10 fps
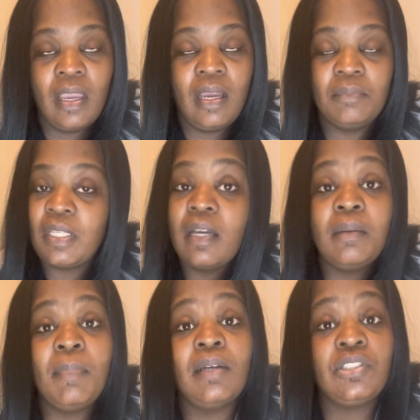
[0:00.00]
I'm talking
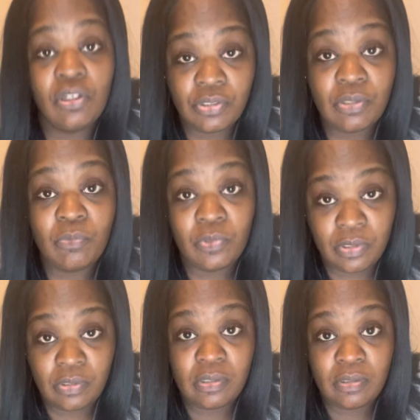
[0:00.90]
about chosen
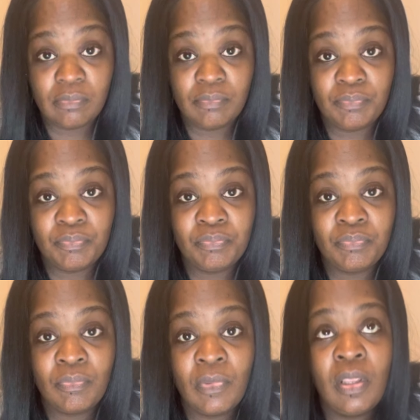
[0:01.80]
ones.
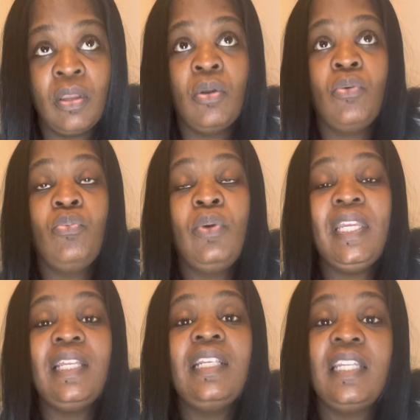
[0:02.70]

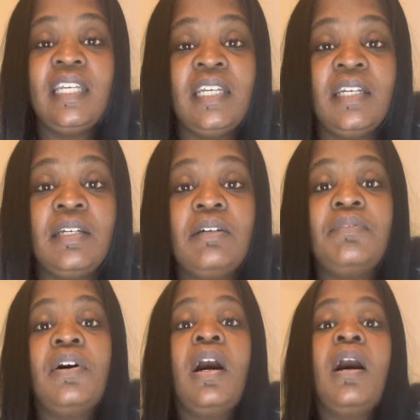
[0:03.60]
We
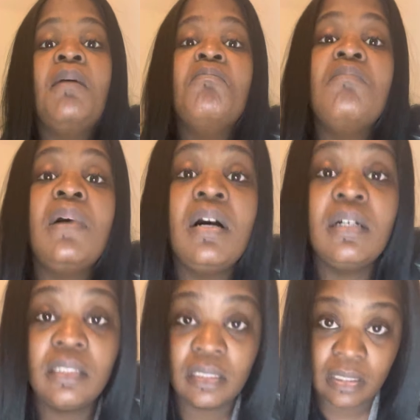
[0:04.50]
live
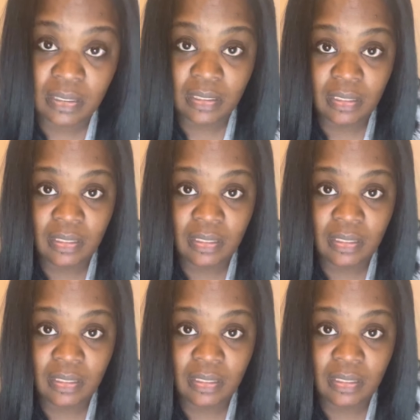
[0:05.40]
amongst